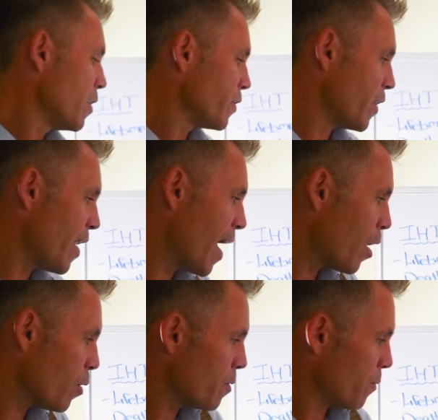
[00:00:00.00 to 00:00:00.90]
So
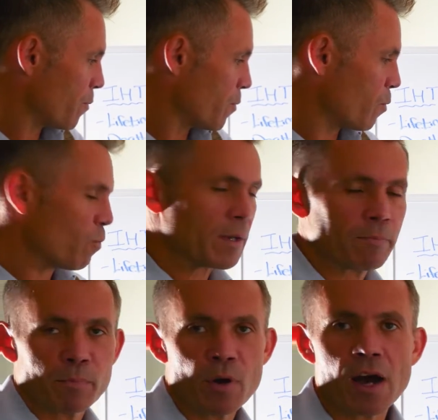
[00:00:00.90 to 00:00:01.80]
now we
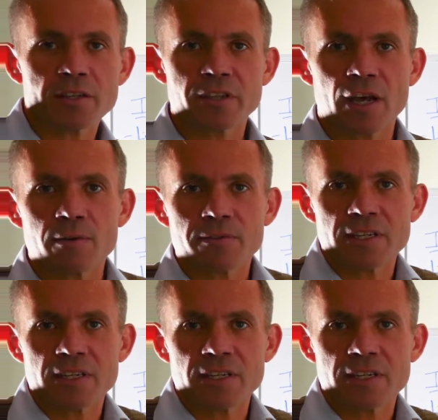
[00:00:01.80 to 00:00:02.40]
put ourselves